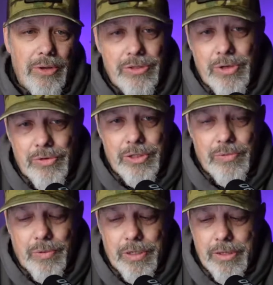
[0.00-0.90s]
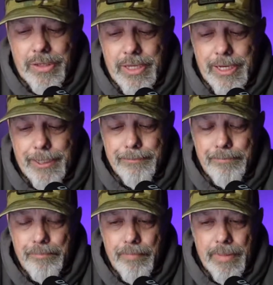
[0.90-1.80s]
also, just one other
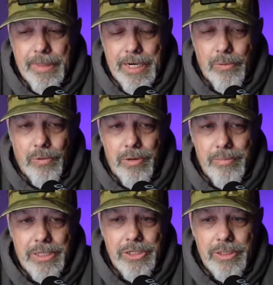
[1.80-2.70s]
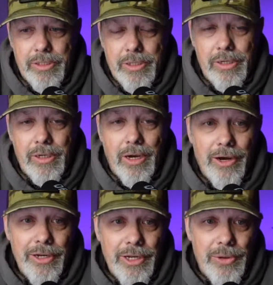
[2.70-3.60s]
thing that I want to mention,
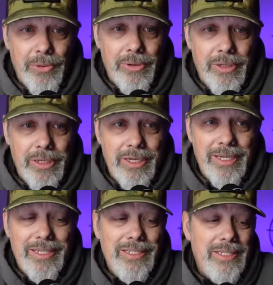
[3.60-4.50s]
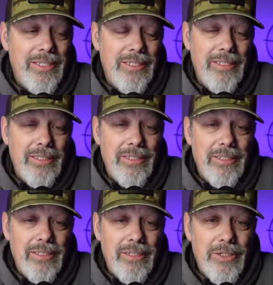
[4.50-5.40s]
audio is
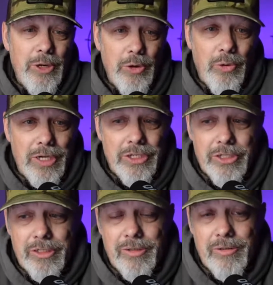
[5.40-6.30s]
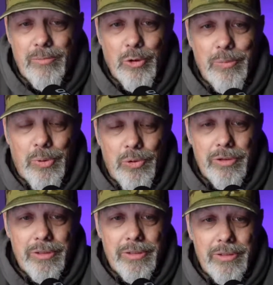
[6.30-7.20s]
no question more
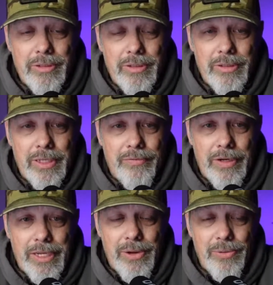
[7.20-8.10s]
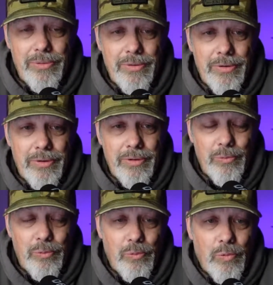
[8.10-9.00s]
important than video.
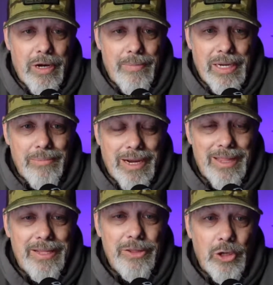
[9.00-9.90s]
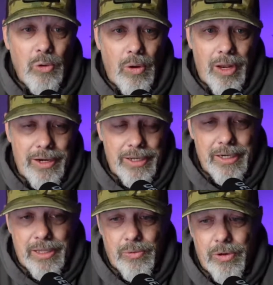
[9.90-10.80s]
What I mean by that, the
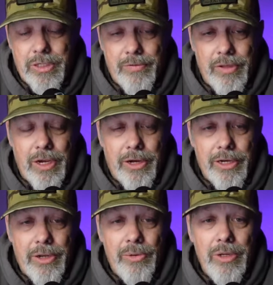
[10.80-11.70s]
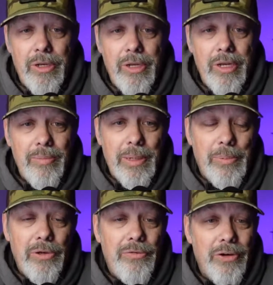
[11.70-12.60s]
quality, in other words, of the audio.
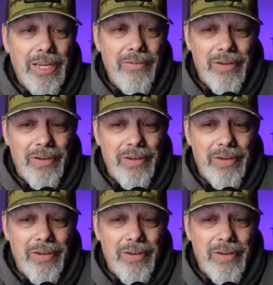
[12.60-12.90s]
People are